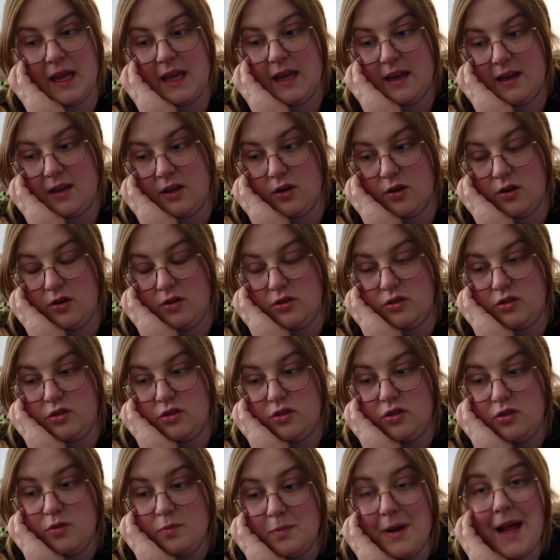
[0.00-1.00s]
and going to
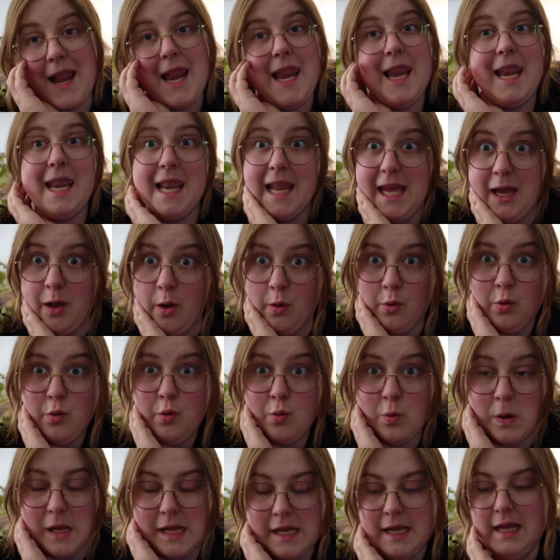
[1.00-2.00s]
do my Lego